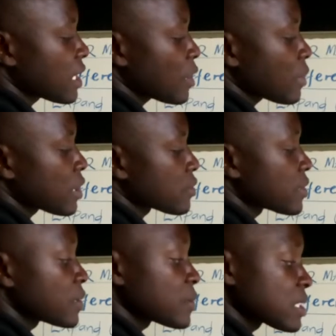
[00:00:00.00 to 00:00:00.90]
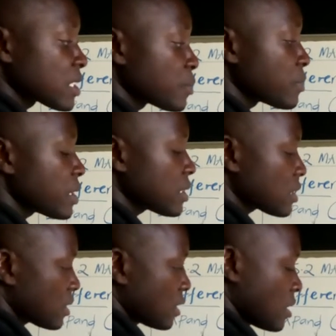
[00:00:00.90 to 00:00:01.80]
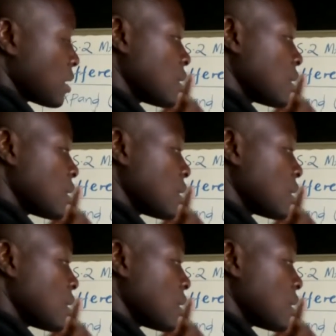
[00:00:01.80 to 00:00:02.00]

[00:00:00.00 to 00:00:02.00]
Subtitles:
numbers of the same base,